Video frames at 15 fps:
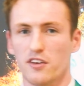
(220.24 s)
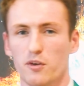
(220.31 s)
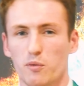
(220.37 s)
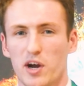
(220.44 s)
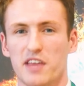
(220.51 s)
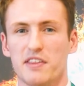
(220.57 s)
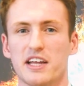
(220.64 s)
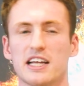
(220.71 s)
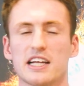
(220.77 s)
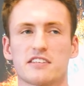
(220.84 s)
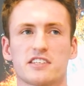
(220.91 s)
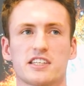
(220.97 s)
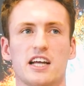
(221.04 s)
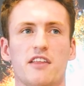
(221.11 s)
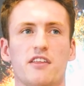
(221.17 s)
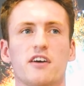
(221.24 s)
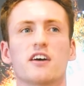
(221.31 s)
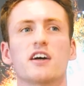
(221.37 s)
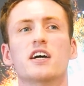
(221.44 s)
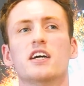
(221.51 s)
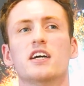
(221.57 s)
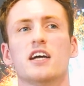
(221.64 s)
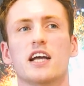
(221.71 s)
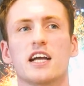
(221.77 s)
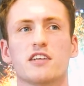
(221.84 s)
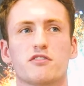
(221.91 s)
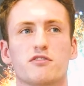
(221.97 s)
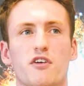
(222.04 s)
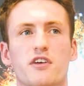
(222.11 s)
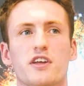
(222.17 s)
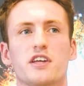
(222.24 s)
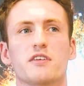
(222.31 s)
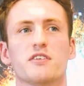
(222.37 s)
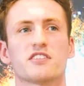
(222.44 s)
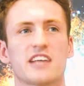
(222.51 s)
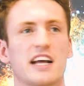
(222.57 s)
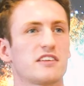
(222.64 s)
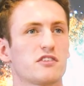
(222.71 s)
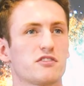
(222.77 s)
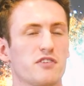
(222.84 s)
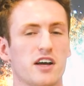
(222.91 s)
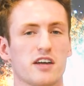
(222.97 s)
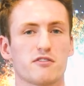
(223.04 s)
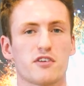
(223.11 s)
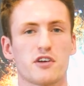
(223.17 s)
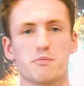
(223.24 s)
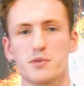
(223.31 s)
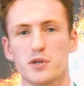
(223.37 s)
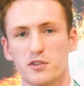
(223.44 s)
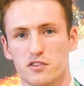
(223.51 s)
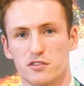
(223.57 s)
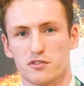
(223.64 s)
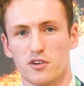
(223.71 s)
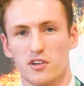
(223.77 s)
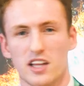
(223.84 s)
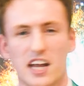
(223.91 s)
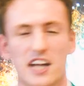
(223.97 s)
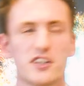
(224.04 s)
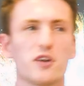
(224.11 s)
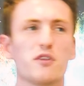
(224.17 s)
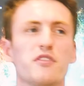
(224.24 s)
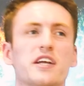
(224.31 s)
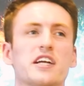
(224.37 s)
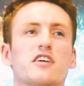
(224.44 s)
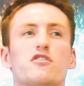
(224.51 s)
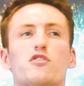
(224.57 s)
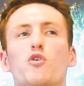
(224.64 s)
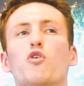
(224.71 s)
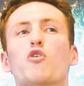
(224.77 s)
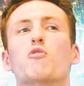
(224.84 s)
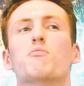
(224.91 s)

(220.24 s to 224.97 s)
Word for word: the way they link together, it's very satisfying, very beautiful. And I don't think it's all